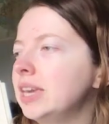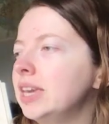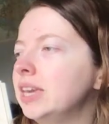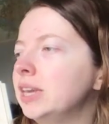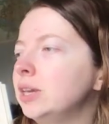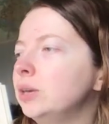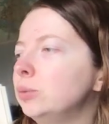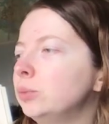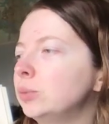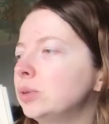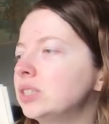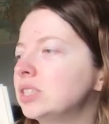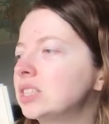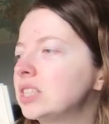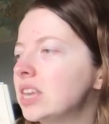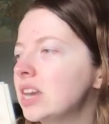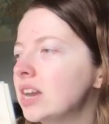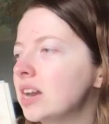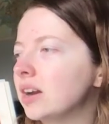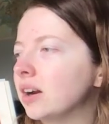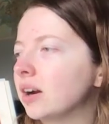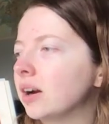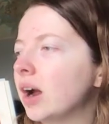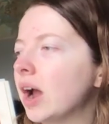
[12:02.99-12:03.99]
It was
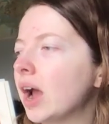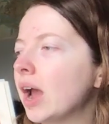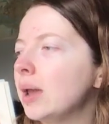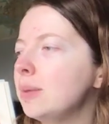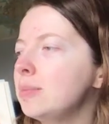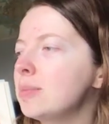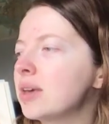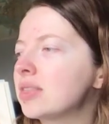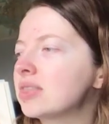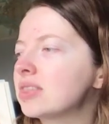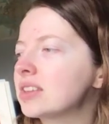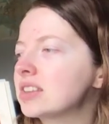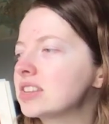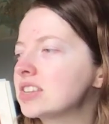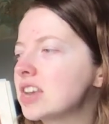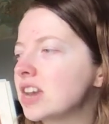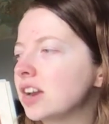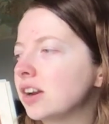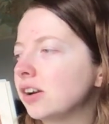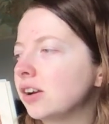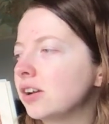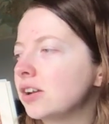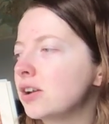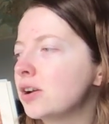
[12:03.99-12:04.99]
there I met the
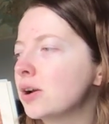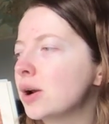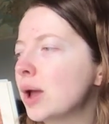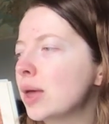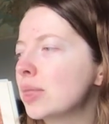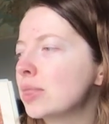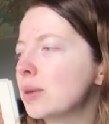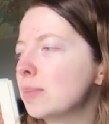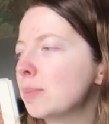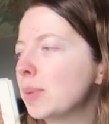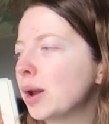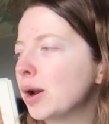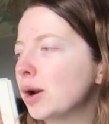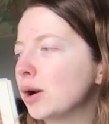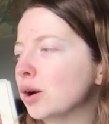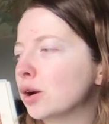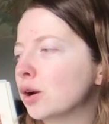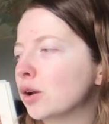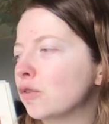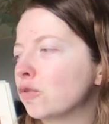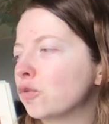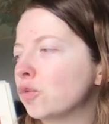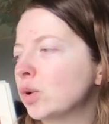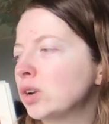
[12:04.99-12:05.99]
terrier and the parrot
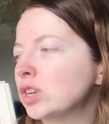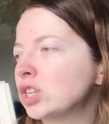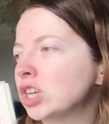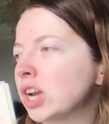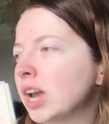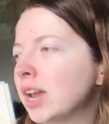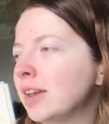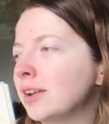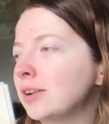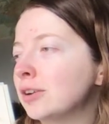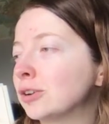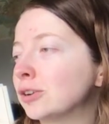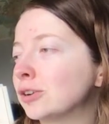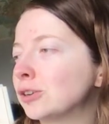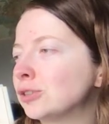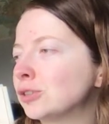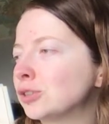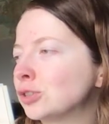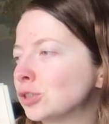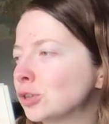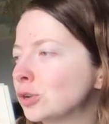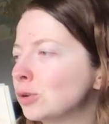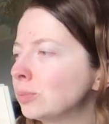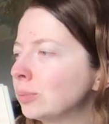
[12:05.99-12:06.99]
of which I had heard
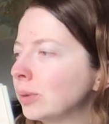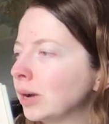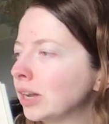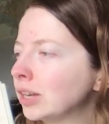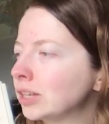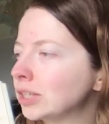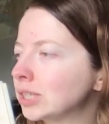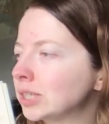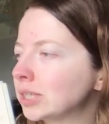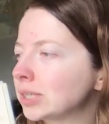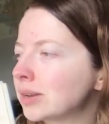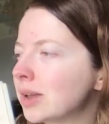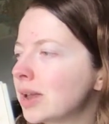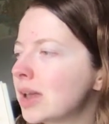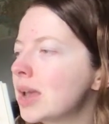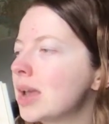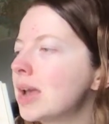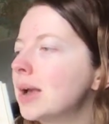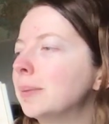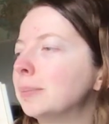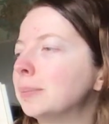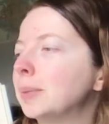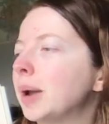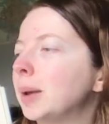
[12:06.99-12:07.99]
so much.
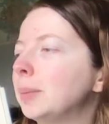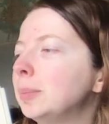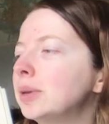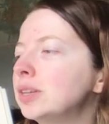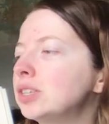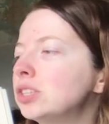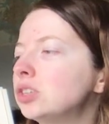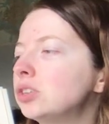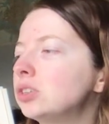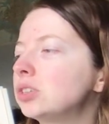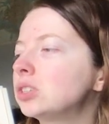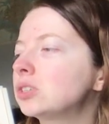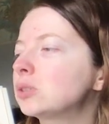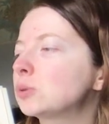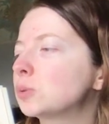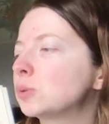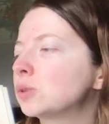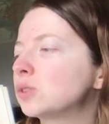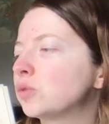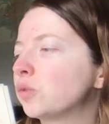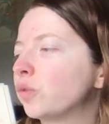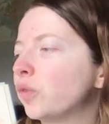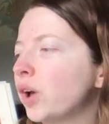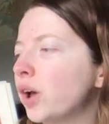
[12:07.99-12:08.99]
My mistress
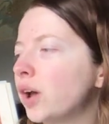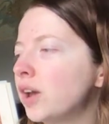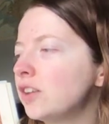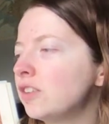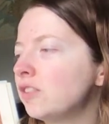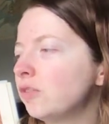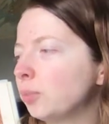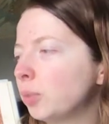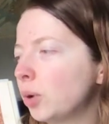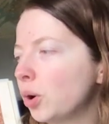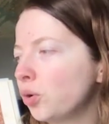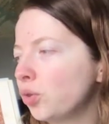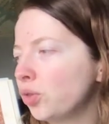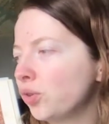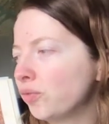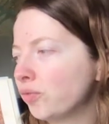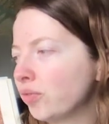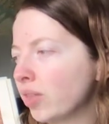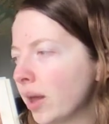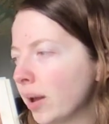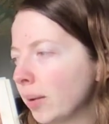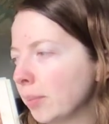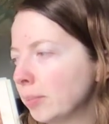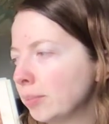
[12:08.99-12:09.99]
was fond of both of
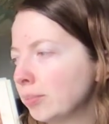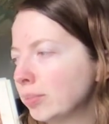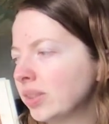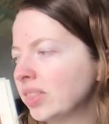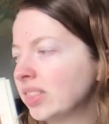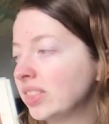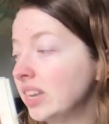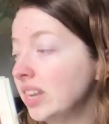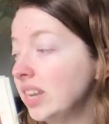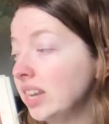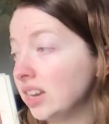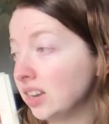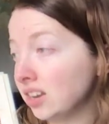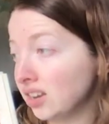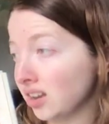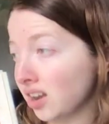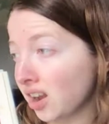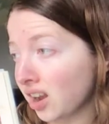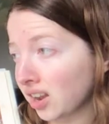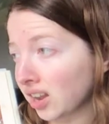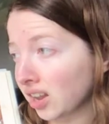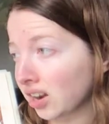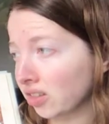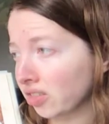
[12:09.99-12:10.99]
them, but they did
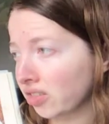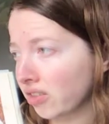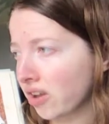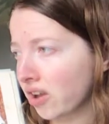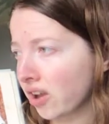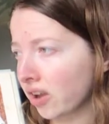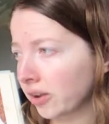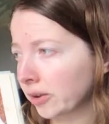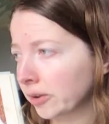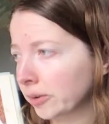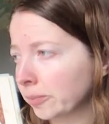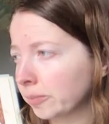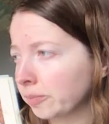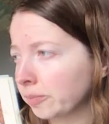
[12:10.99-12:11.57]
not get along.